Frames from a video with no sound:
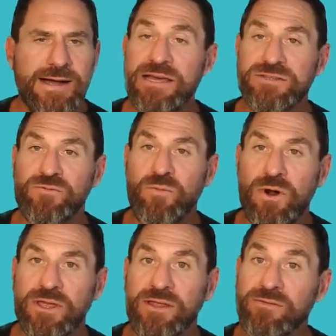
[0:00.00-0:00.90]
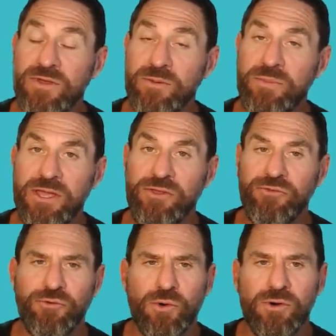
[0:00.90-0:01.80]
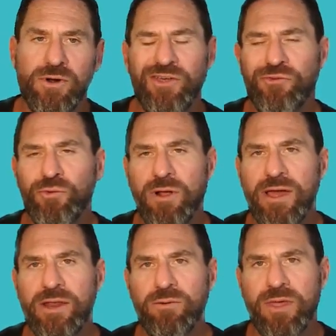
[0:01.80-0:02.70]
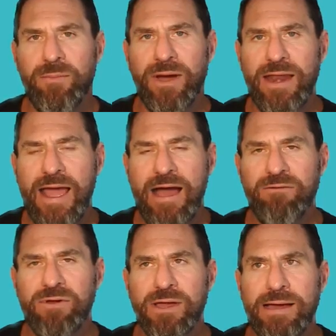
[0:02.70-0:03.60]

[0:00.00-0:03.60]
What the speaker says: heads of marketing, VPs, or as well anyone that might have